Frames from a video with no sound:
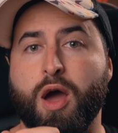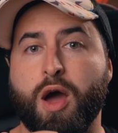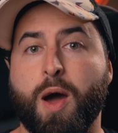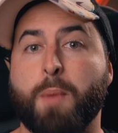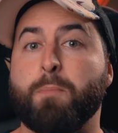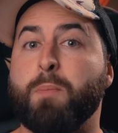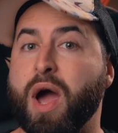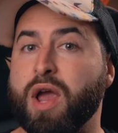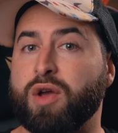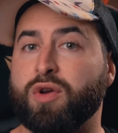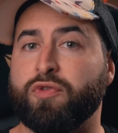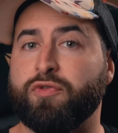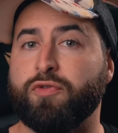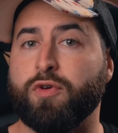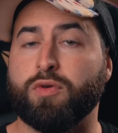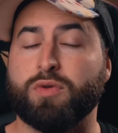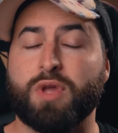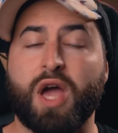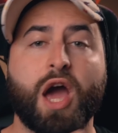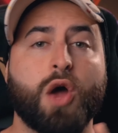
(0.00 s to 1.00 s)

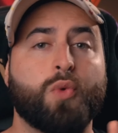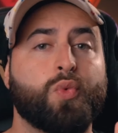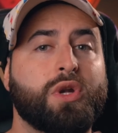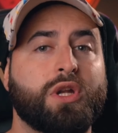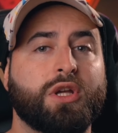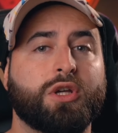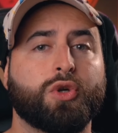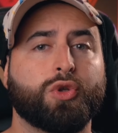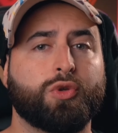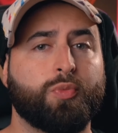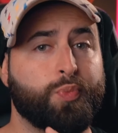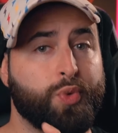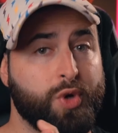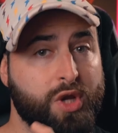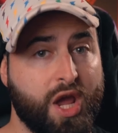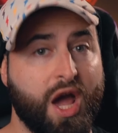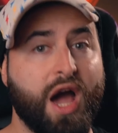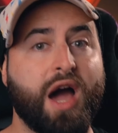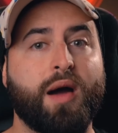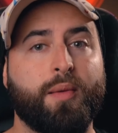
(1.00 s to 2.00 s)
microphone, a really good
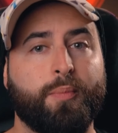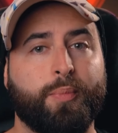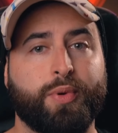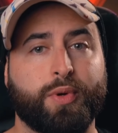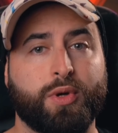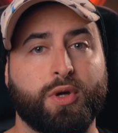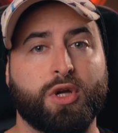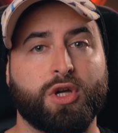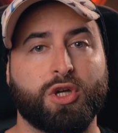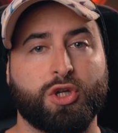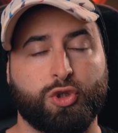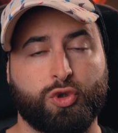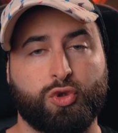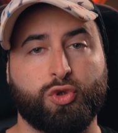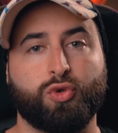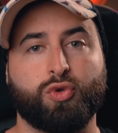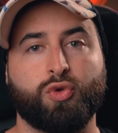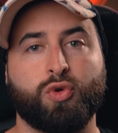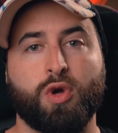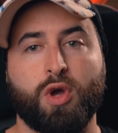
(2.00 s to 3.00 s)
preamp
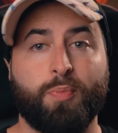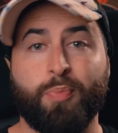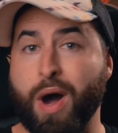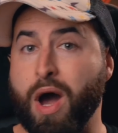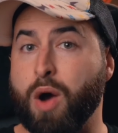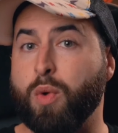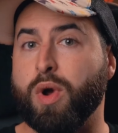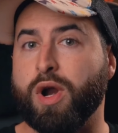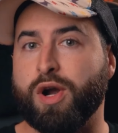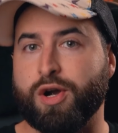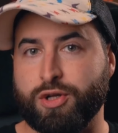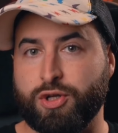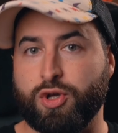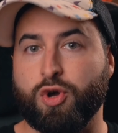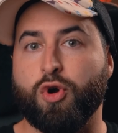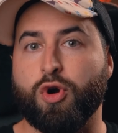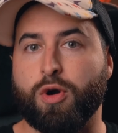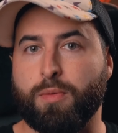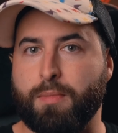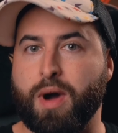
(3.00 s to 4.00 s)
to power
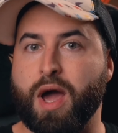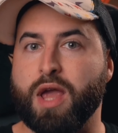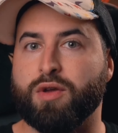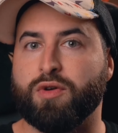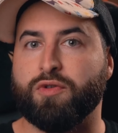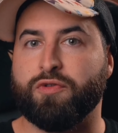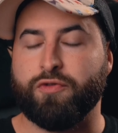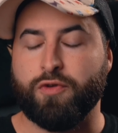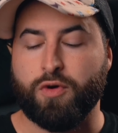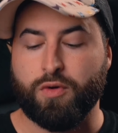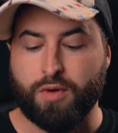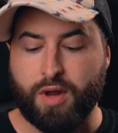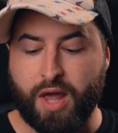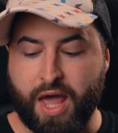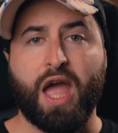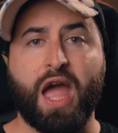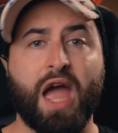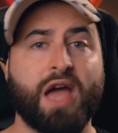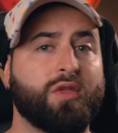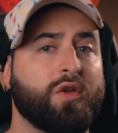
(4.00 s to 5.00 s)
your microphone.
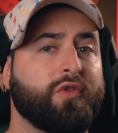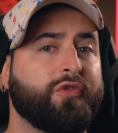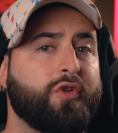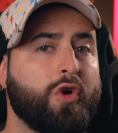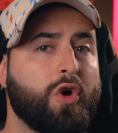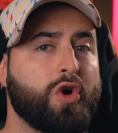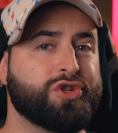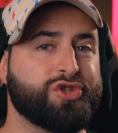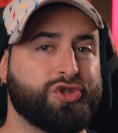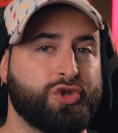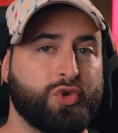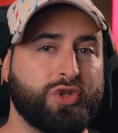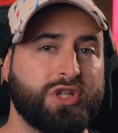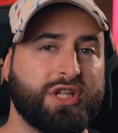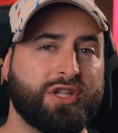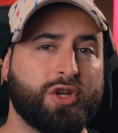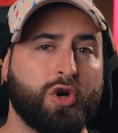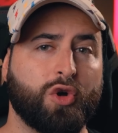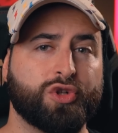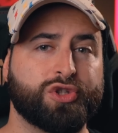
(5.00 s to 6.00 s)
And of course, you
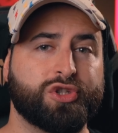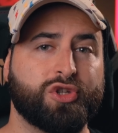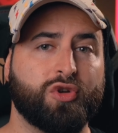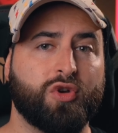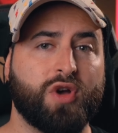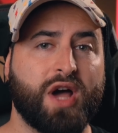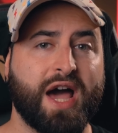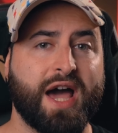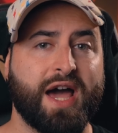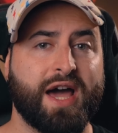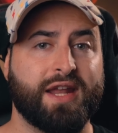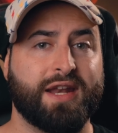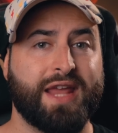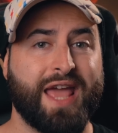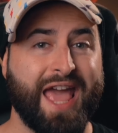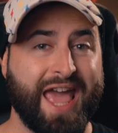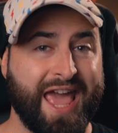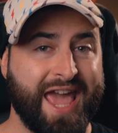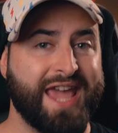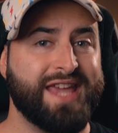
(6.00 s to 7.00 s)
need also an
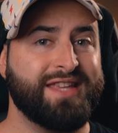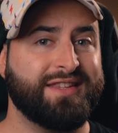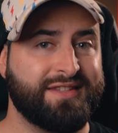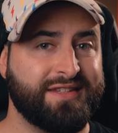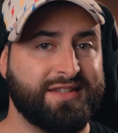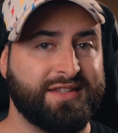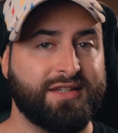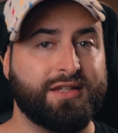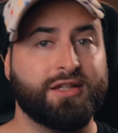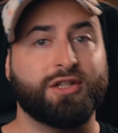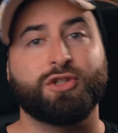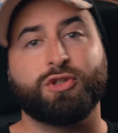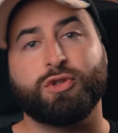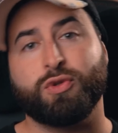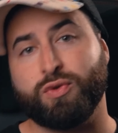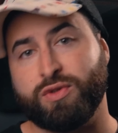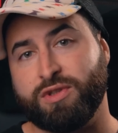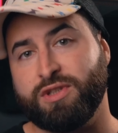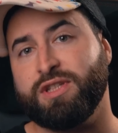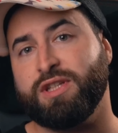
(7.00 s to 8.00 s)
AD
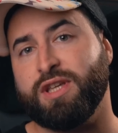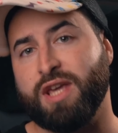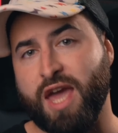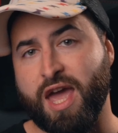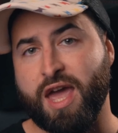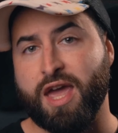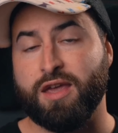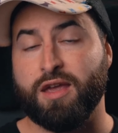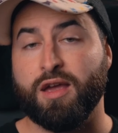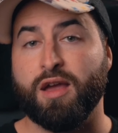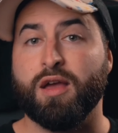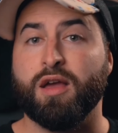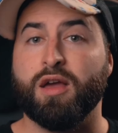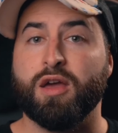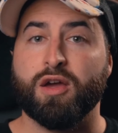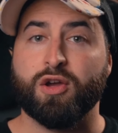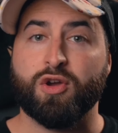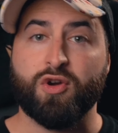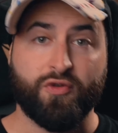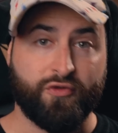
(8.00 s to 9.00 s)
to DA
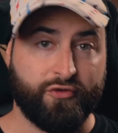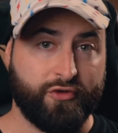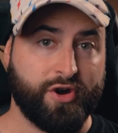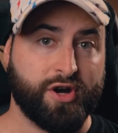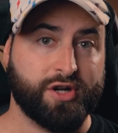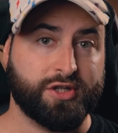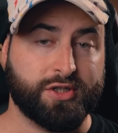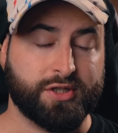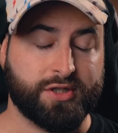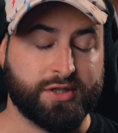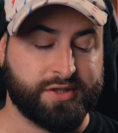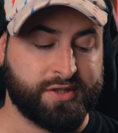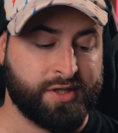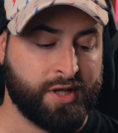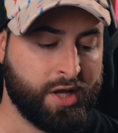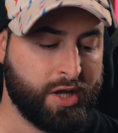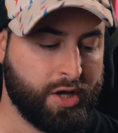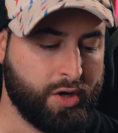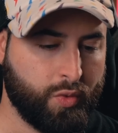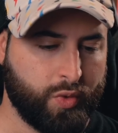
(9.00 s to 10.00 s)
converters,
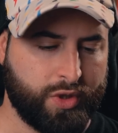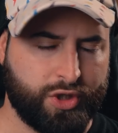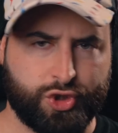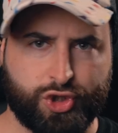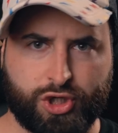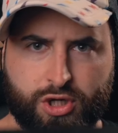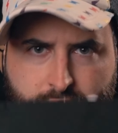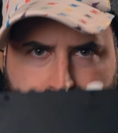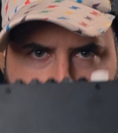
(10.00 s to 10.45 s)
which